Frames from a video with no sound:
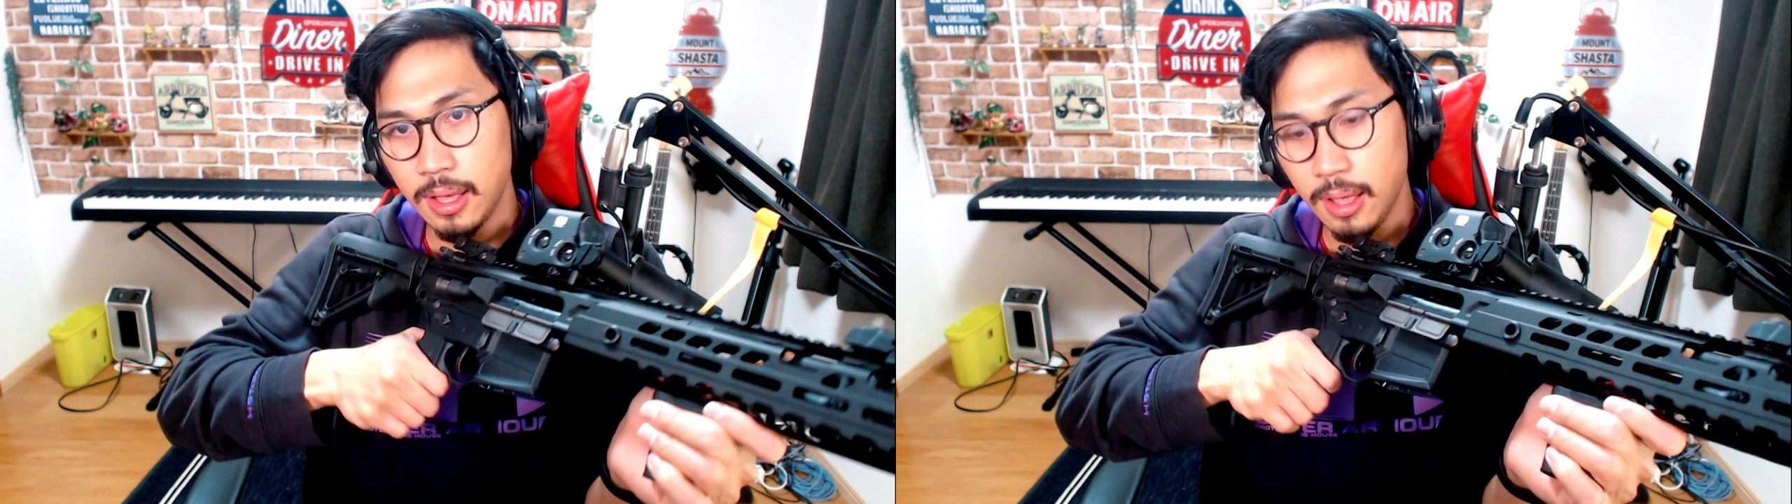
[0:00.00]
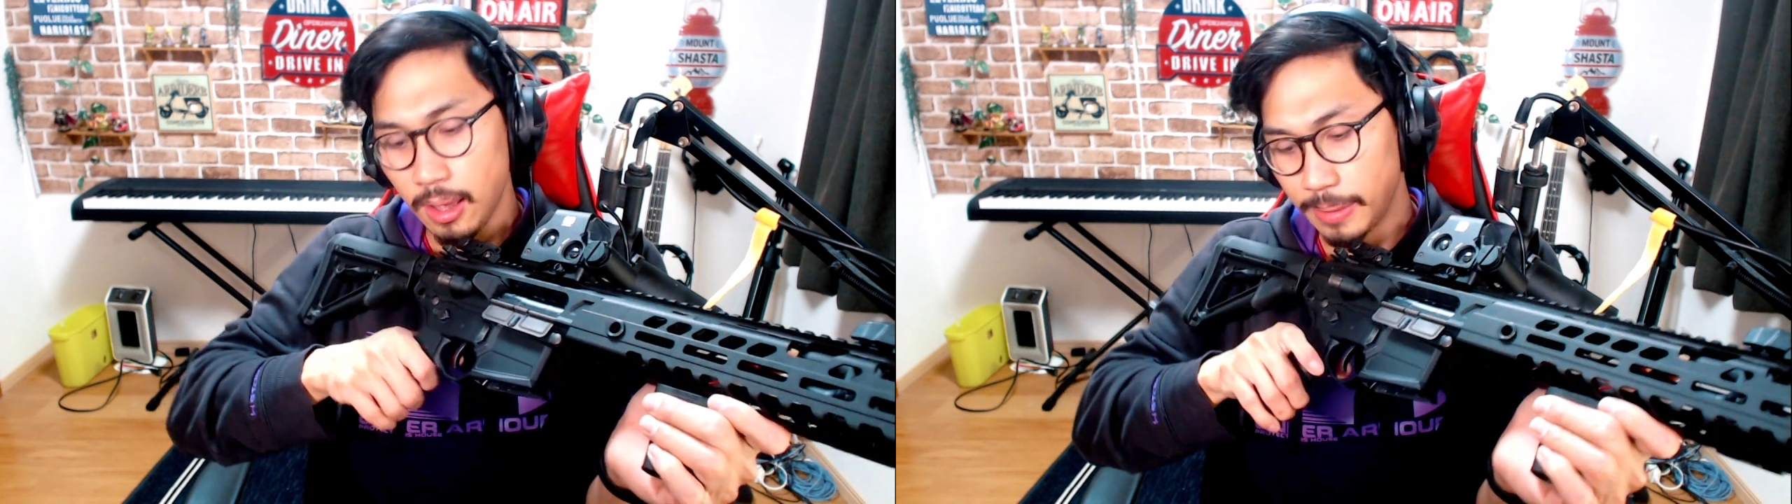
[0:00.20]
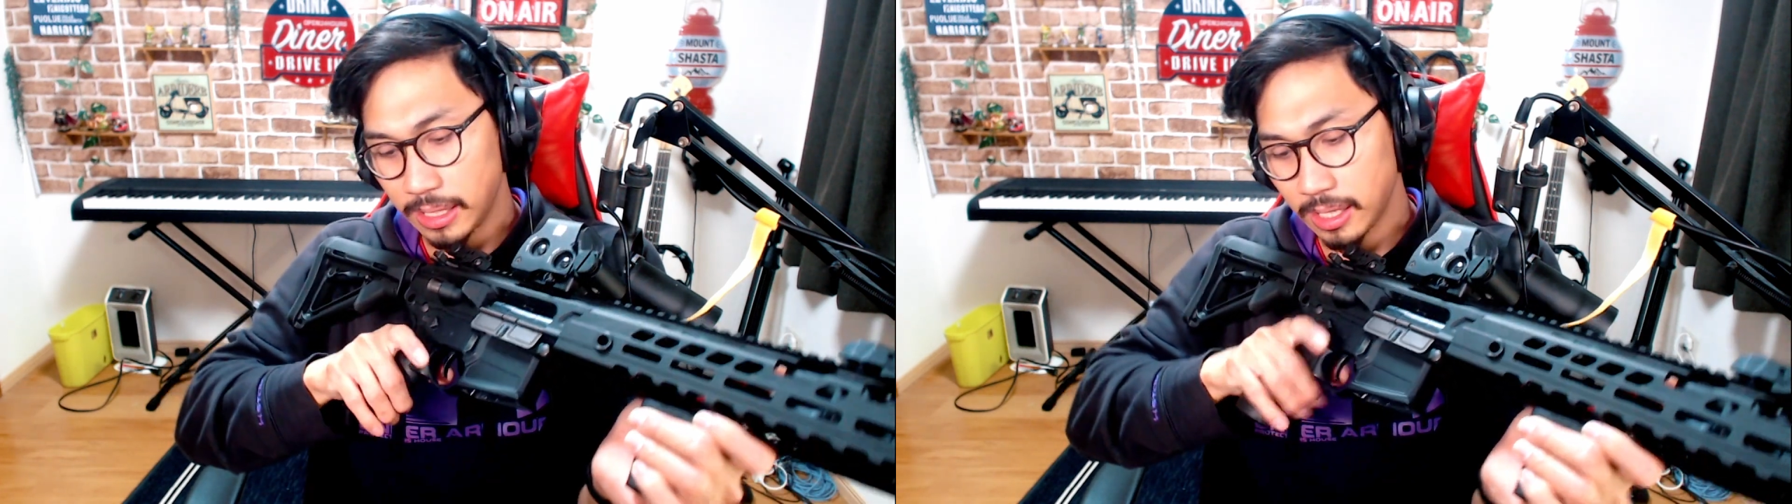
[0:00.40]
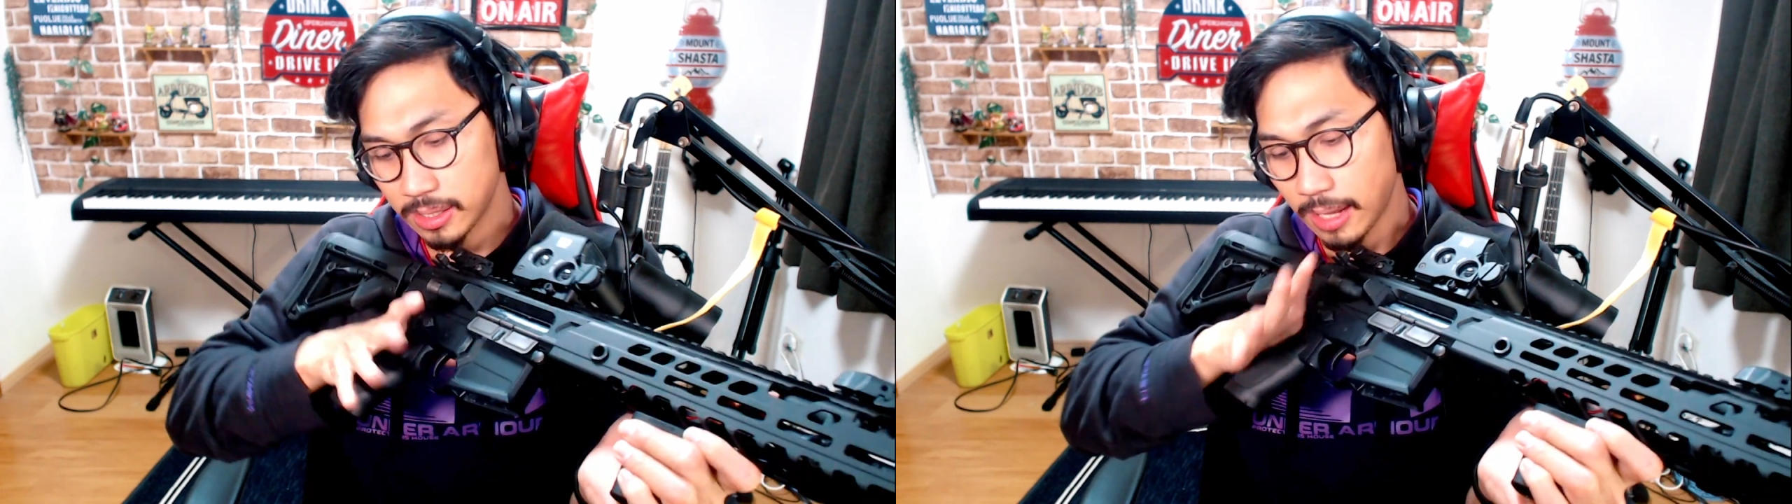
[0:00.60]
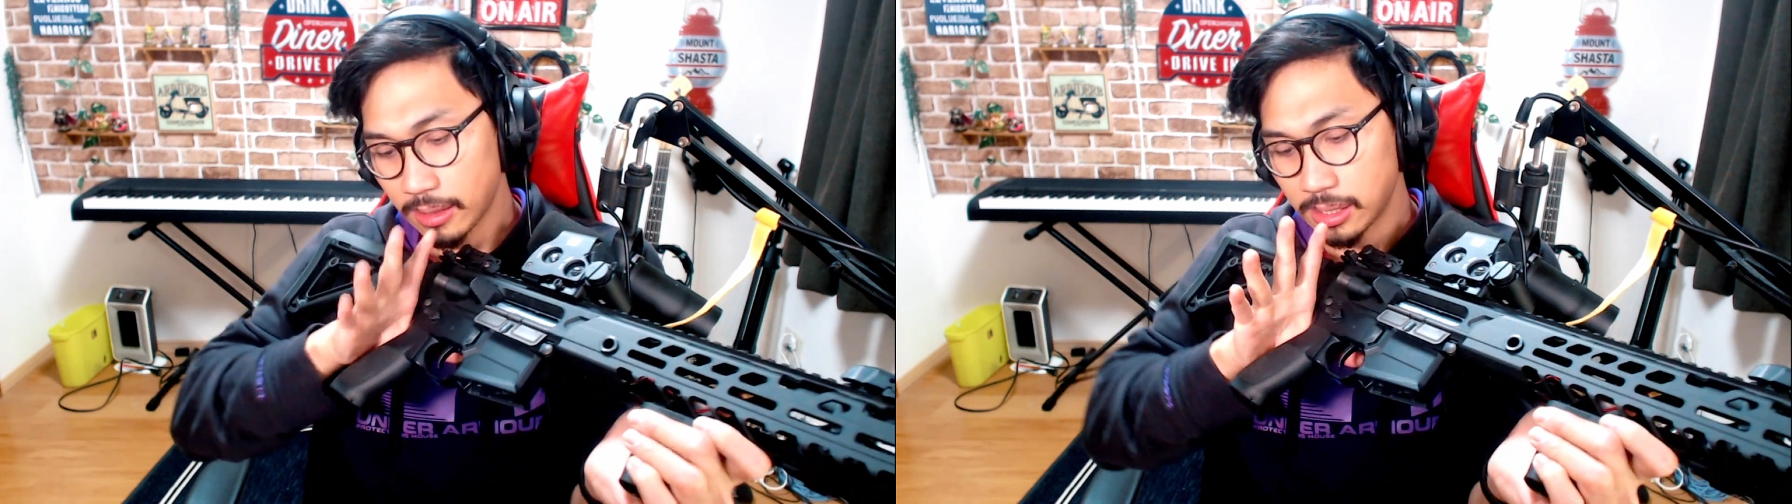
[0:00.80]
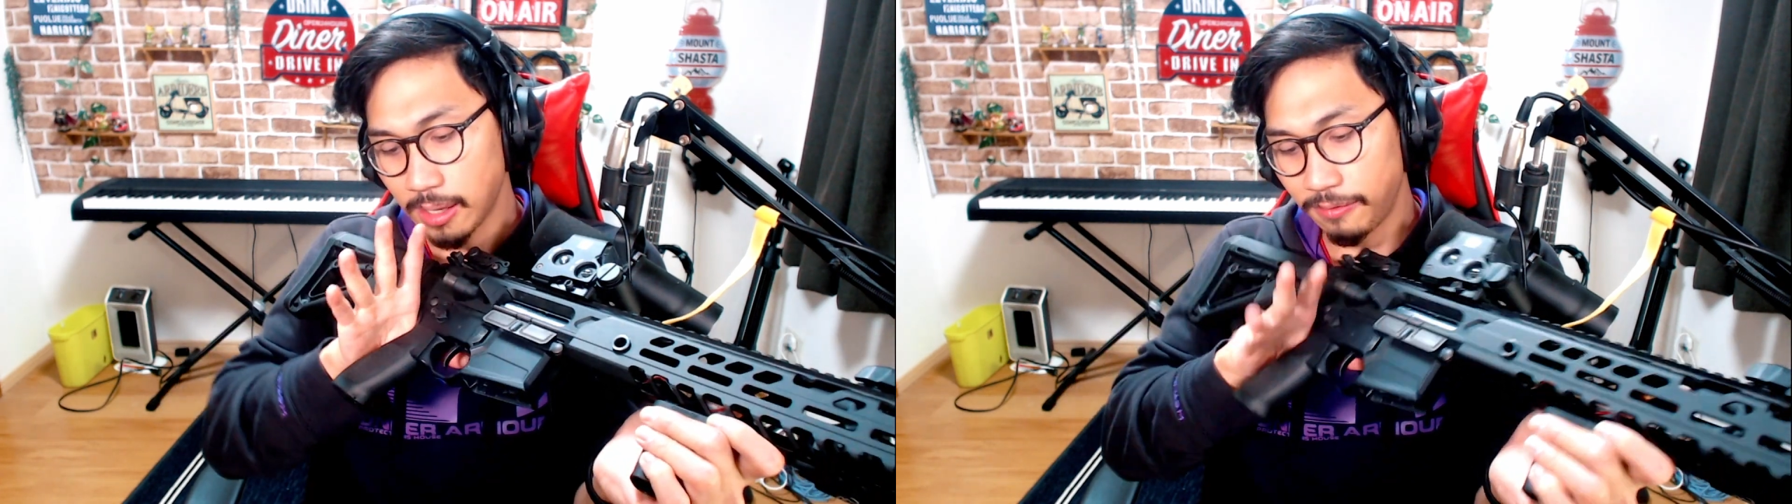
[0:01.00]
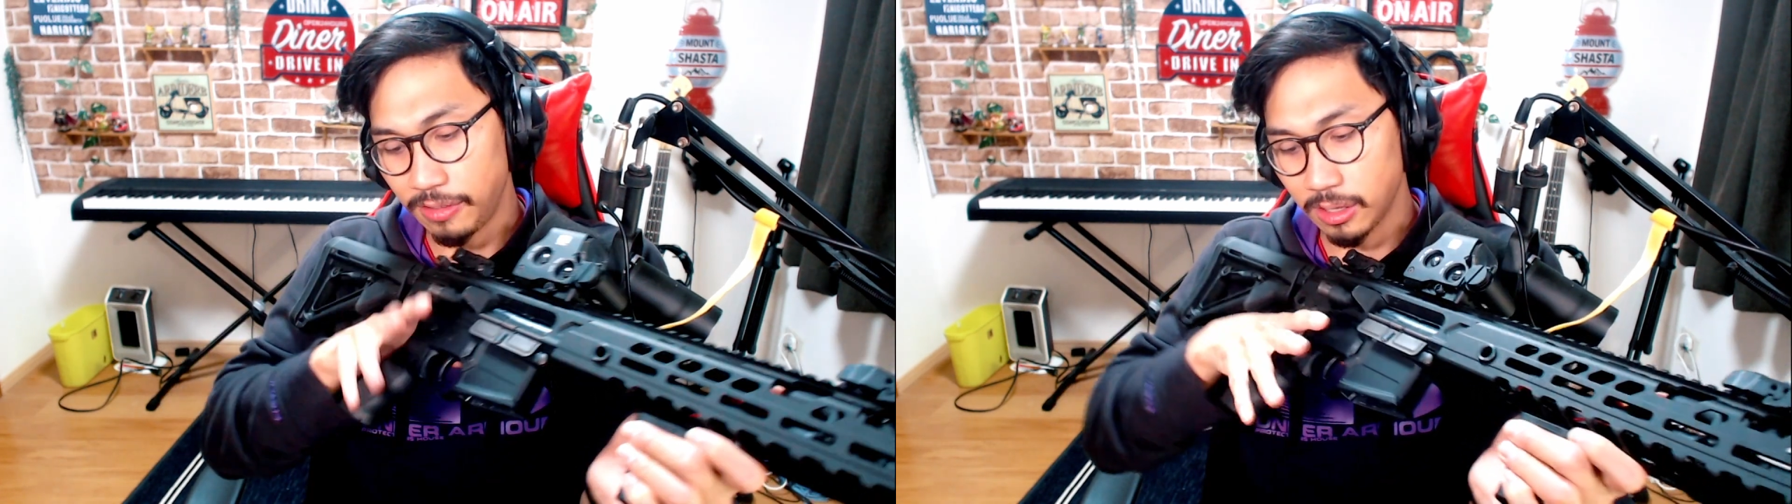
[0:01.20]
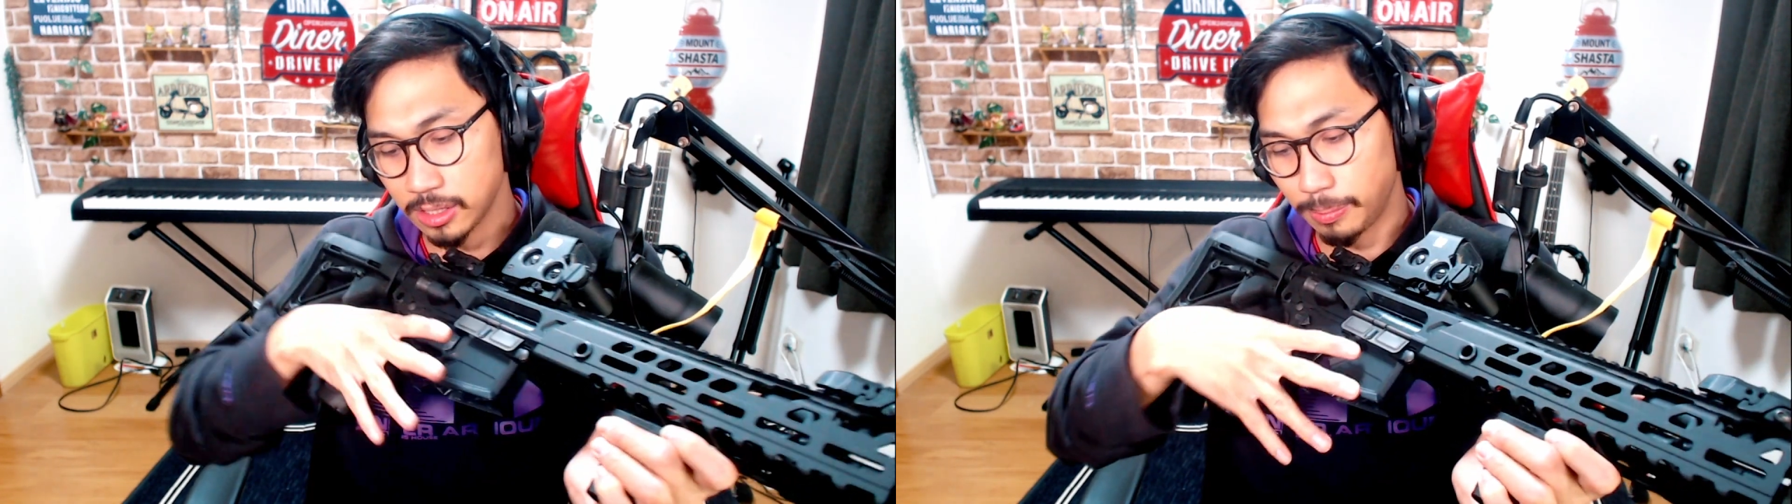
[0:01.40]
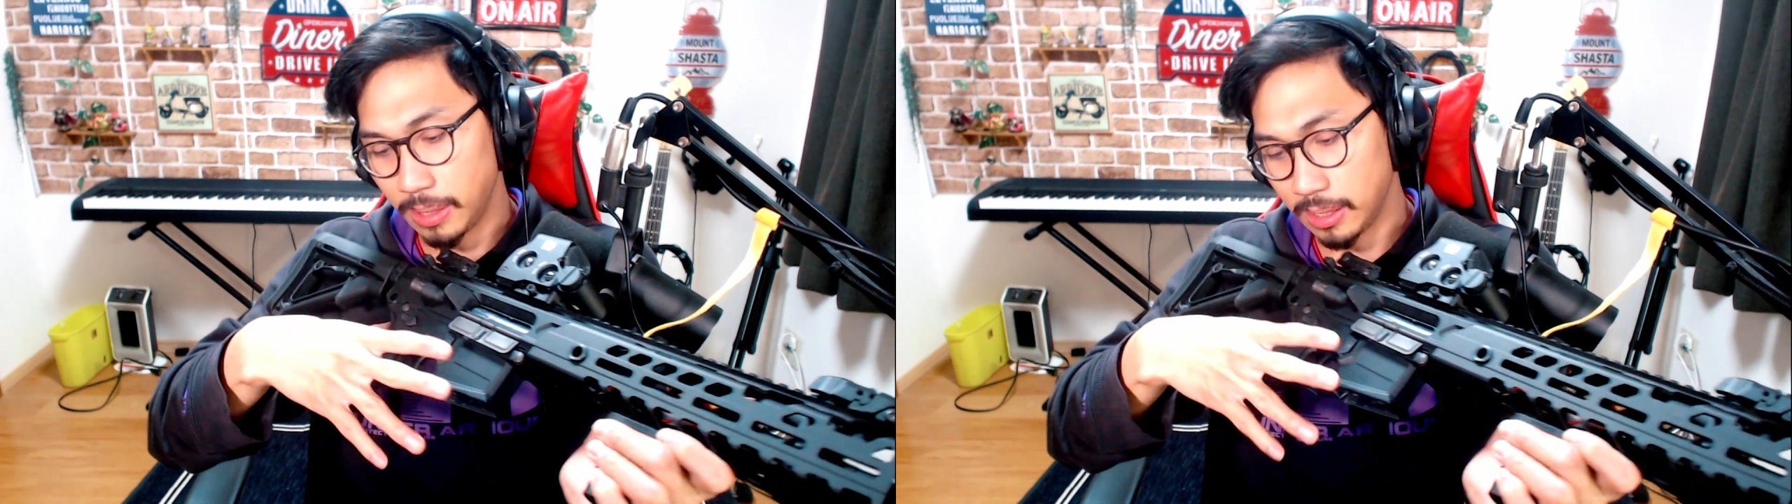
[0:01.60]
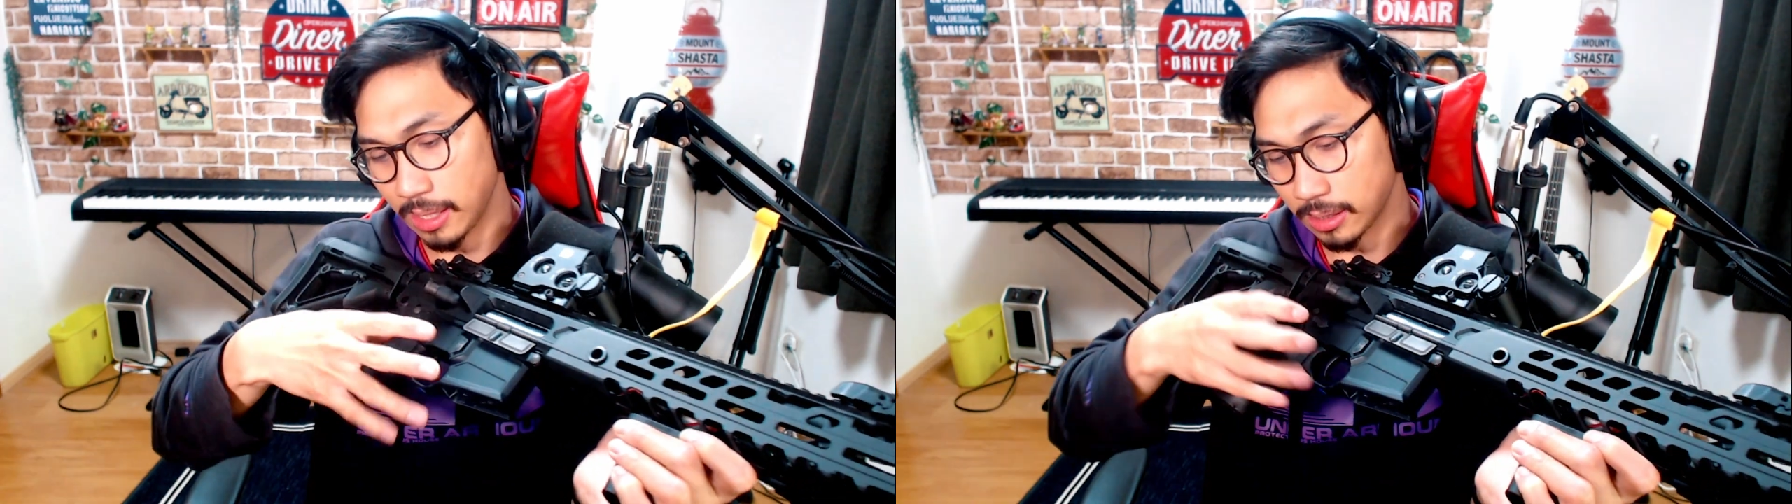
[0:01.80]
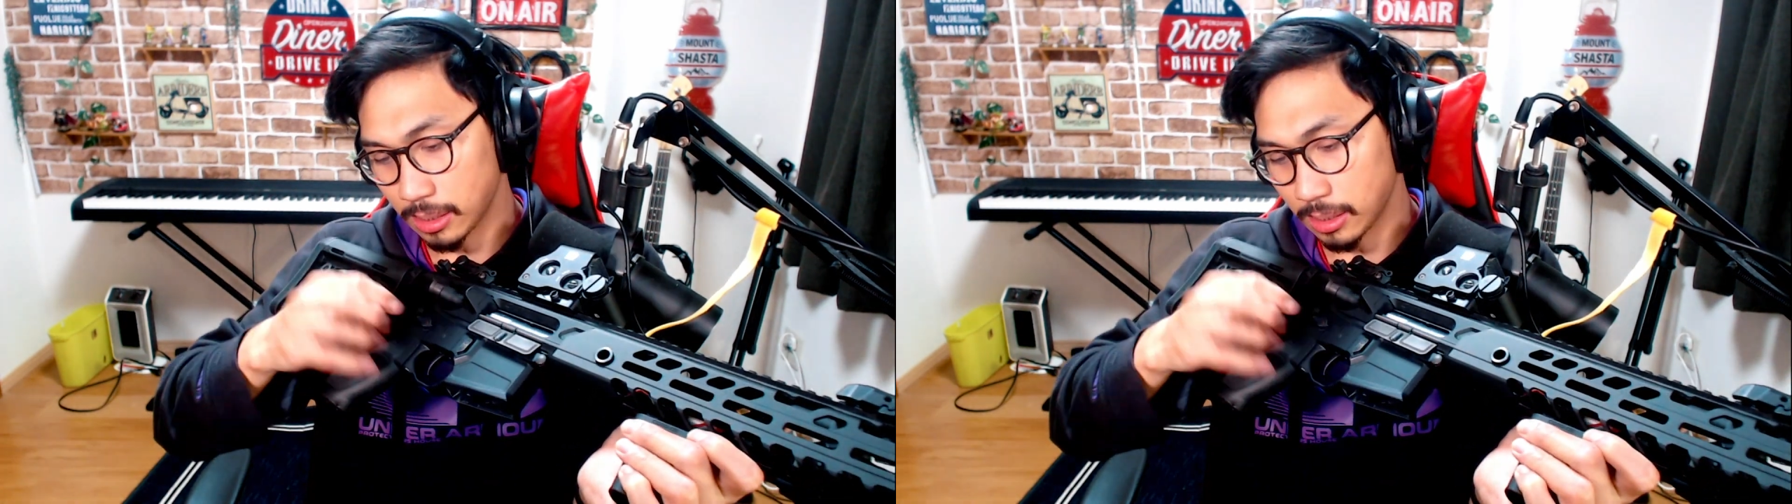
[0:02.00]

but it doesn't have the same feel as the PTS.